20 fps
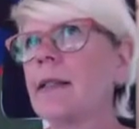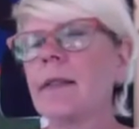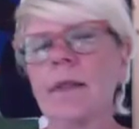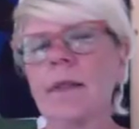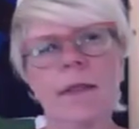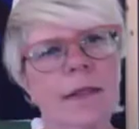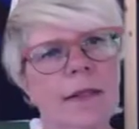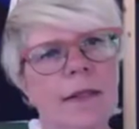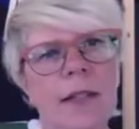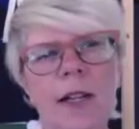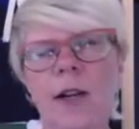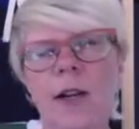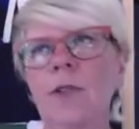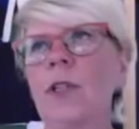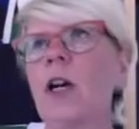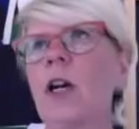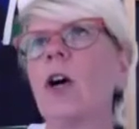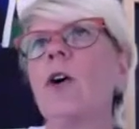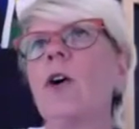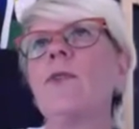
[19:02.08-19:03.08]
you know,
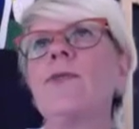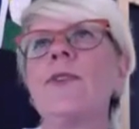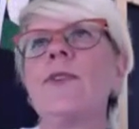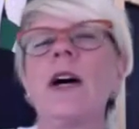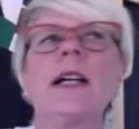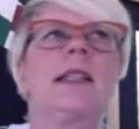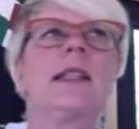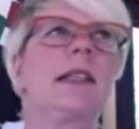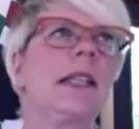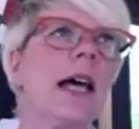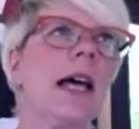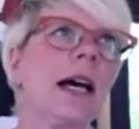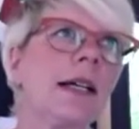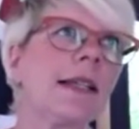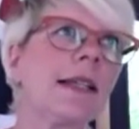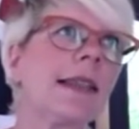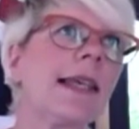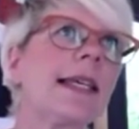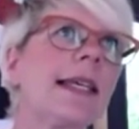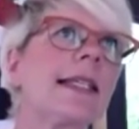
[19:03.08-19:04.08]
go lug
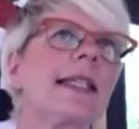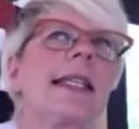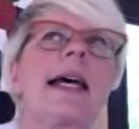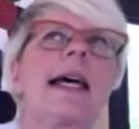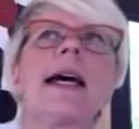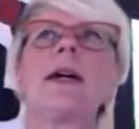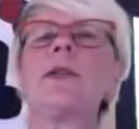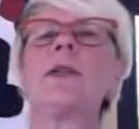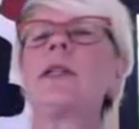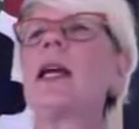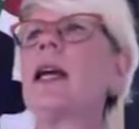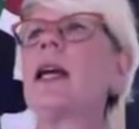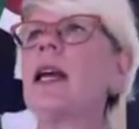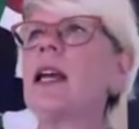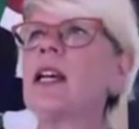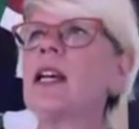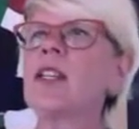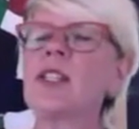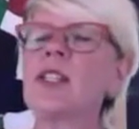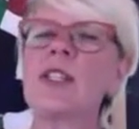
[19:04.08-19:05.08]
this out.
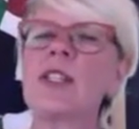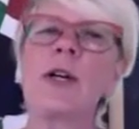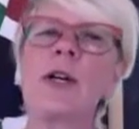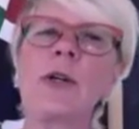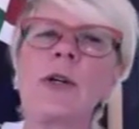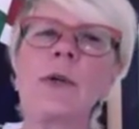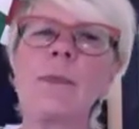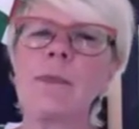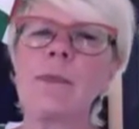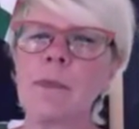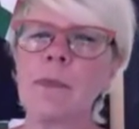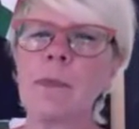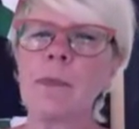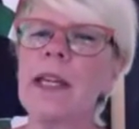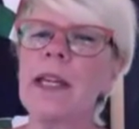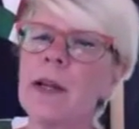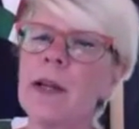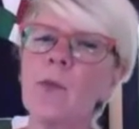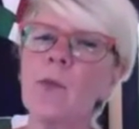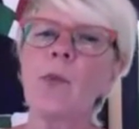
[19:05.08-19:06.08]
So
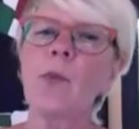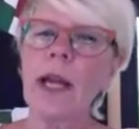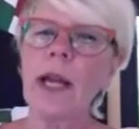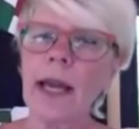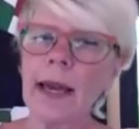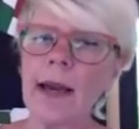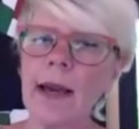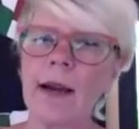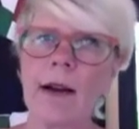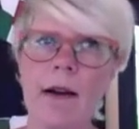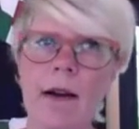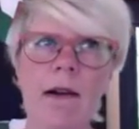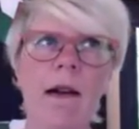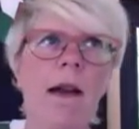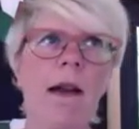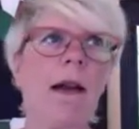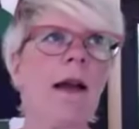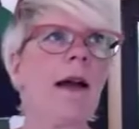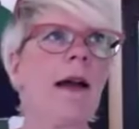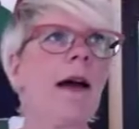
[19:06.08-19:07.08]
be aware
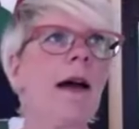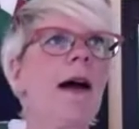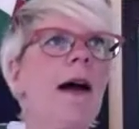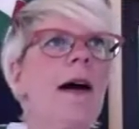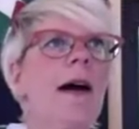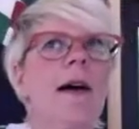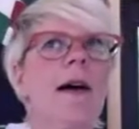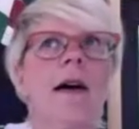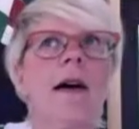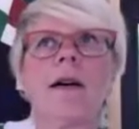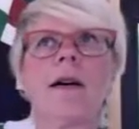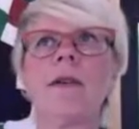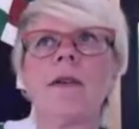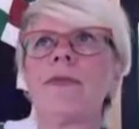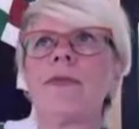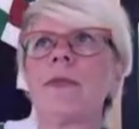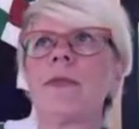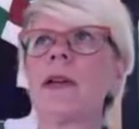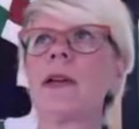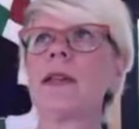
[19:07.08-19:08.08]
of
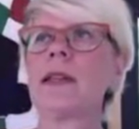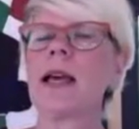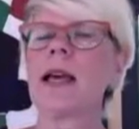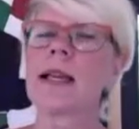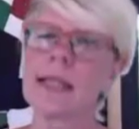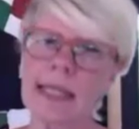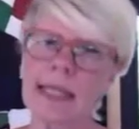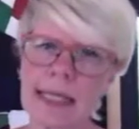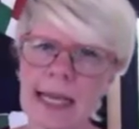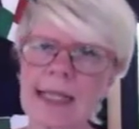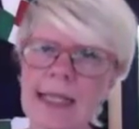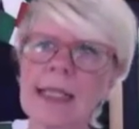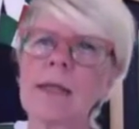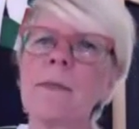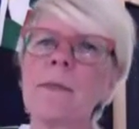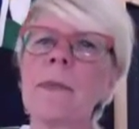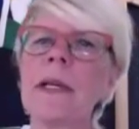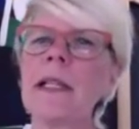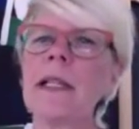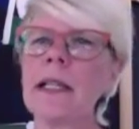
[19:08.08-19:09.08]

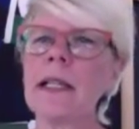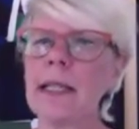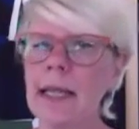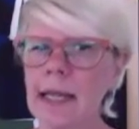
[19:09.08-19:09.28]
accessibility